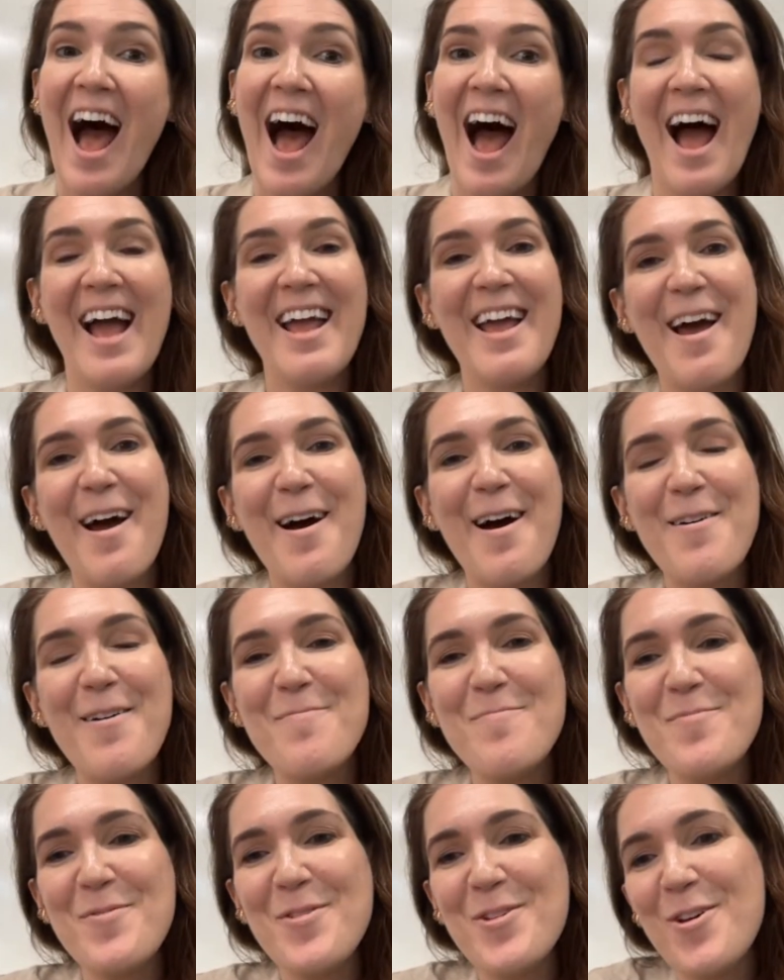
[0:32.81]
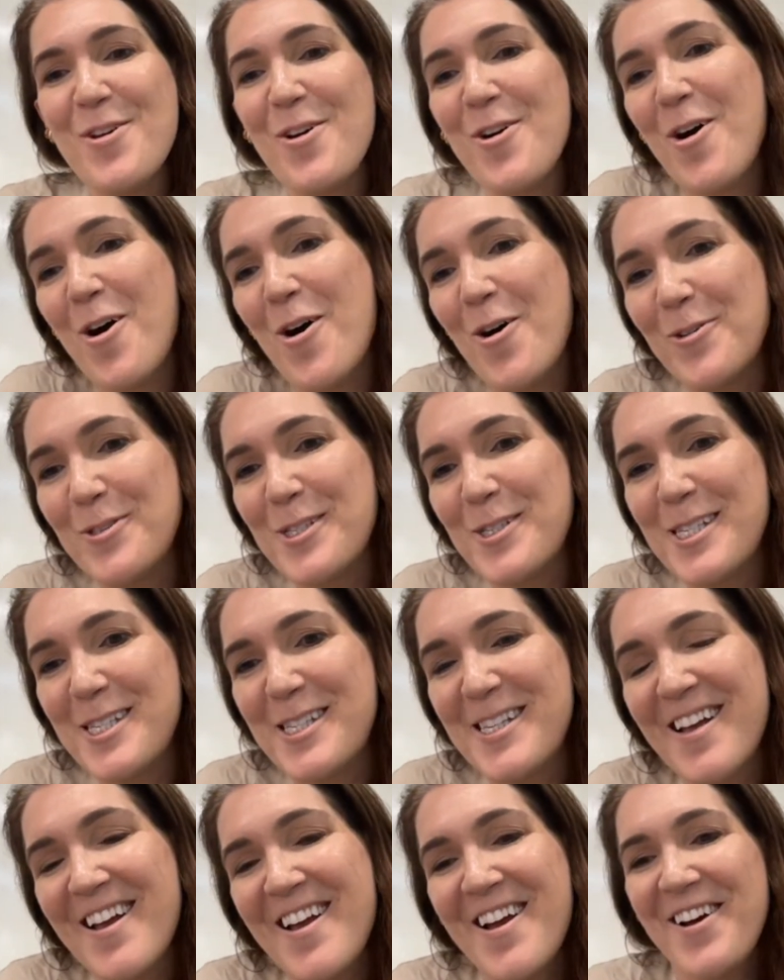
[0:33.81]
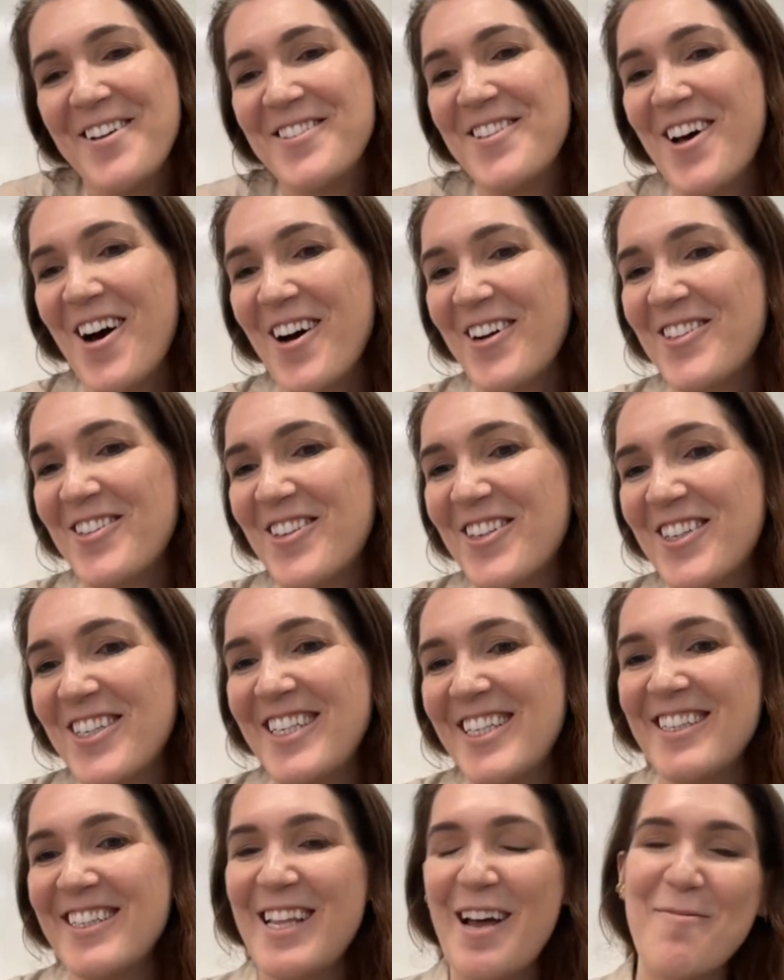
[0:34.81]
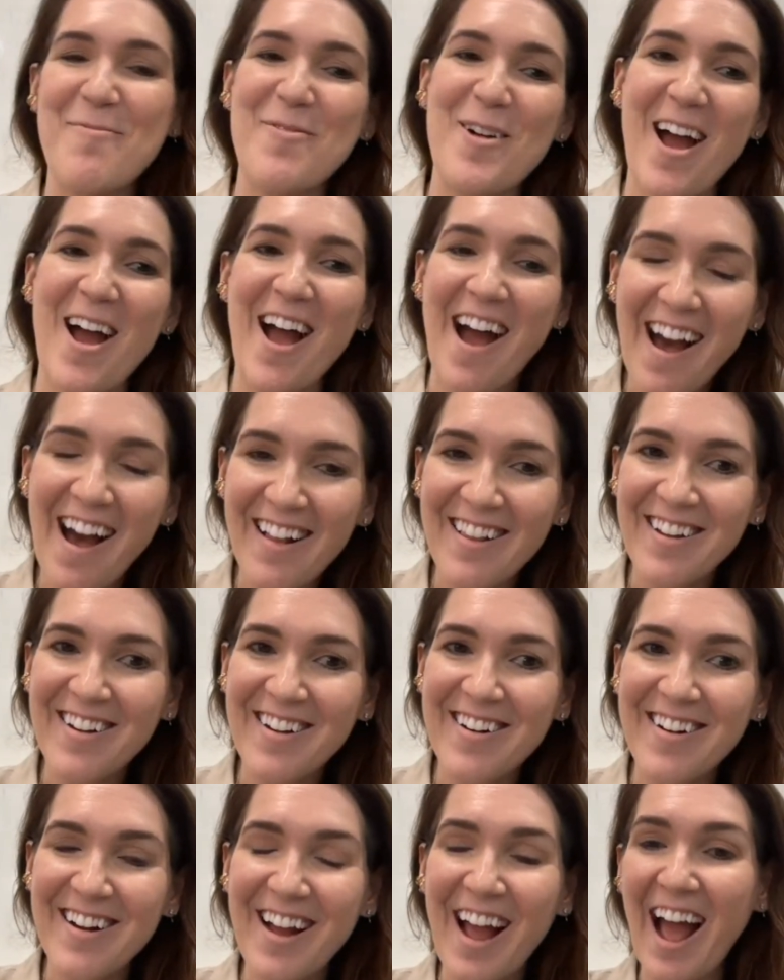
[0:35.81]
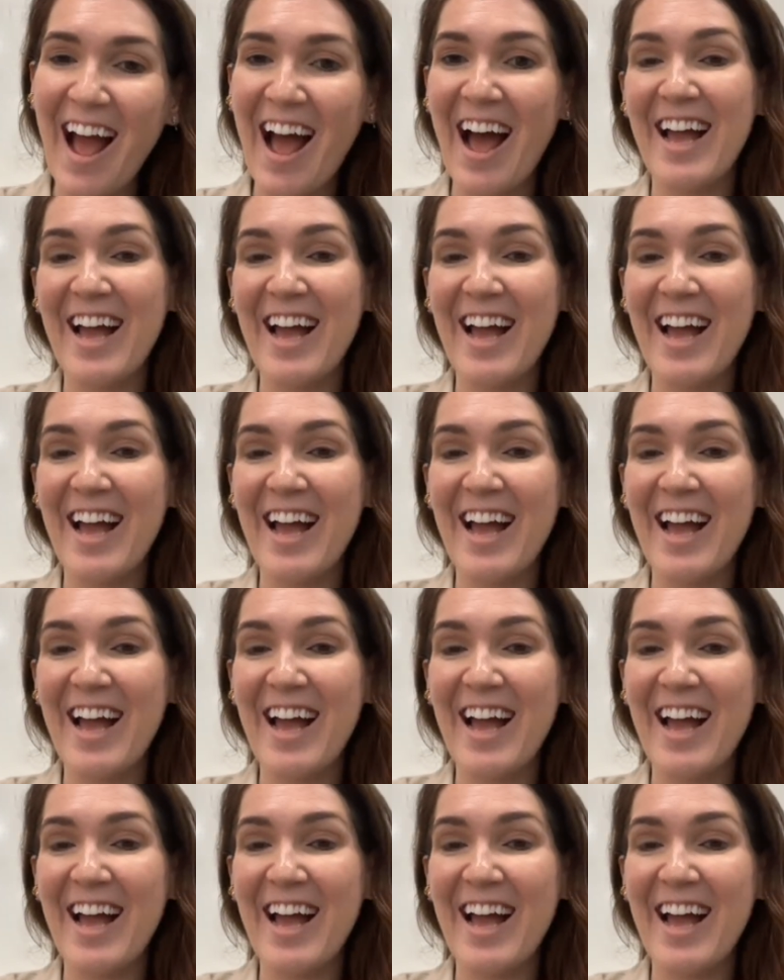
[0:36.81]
I am your host, Dr. Deborah Haller.